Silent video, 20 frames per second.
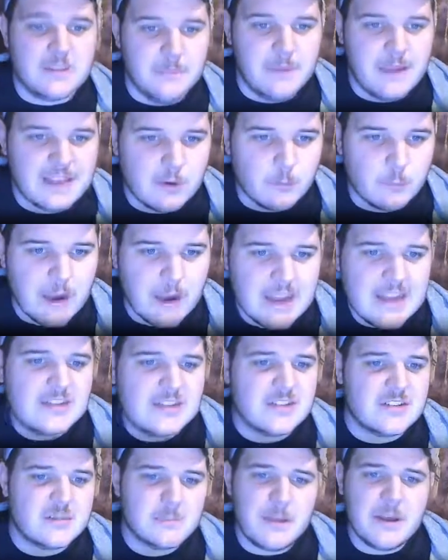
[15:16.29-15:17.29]
Make a
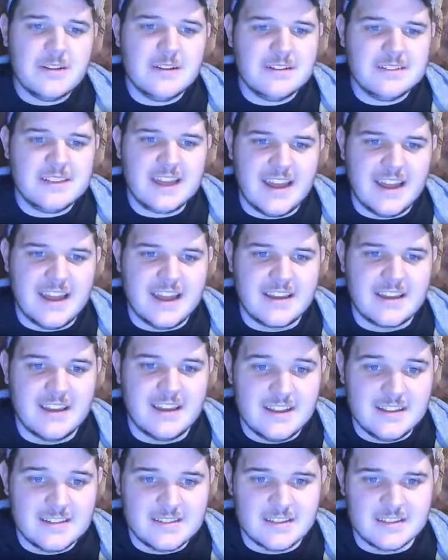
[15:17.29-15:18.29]
ranged spell attack
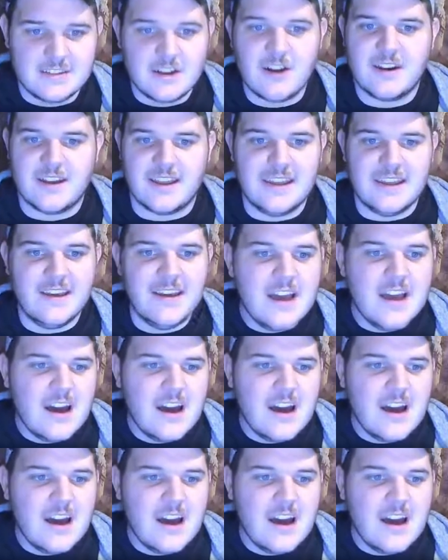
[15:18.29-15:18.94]
against the target.